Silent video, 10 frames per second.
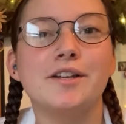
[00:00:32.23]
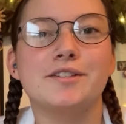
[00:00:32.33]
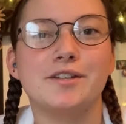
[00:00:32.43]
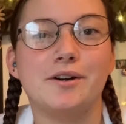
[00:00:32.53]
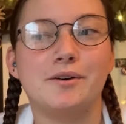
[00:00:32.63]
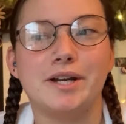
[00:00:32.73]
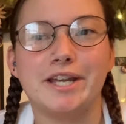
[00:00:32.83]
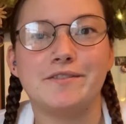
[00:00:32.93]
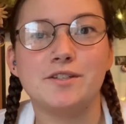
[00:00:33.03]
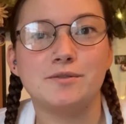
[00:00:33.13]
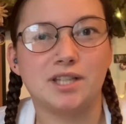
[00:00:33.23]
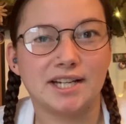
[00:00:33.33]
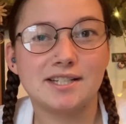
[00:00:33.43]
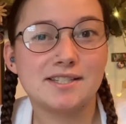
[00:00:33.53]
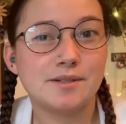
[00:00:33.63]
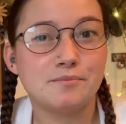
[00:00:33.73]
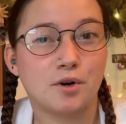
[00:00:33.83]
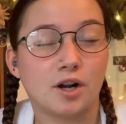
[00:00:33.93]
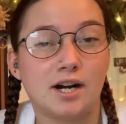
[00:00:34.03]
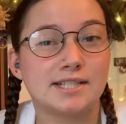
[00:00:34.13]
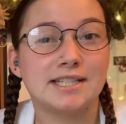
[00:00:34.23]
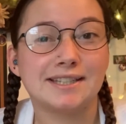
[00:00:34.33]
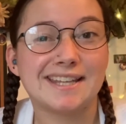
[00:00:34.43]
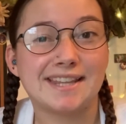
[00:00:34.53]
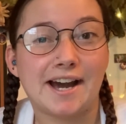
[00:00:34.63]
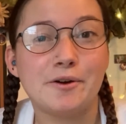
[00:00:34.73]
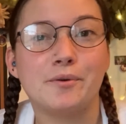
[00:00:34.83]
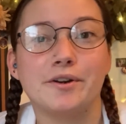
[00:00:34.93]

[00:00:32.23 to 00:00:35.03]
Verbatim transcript: so if you would like to see more content like that,